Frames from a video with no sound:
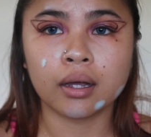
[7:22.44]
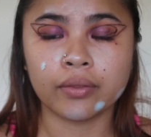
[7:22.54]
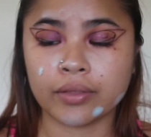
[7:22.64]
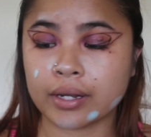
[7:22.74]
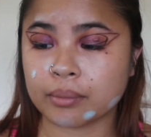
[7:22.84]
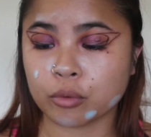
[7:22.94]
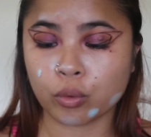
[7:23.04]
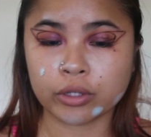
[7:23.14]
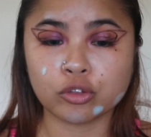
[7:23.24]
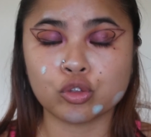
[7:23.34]
And then I'm
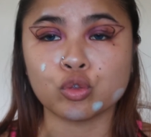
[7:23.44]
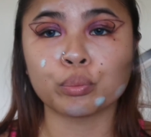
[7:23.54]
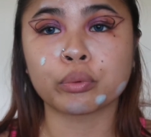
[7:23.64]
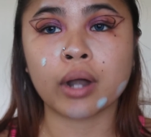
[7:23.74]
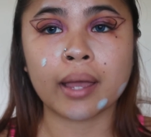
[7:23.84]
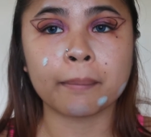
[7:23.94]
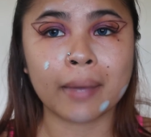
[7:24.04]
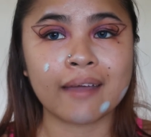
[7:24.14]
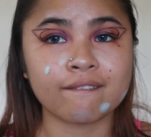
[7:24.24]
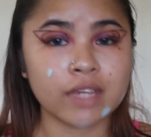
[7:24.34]
going to prime
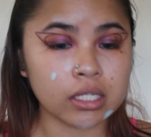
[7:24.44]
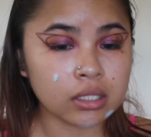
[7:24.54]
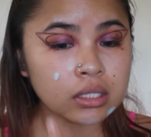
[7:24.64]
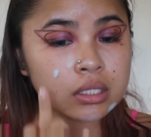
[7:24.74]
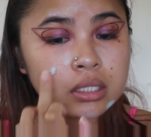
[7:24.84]
my face.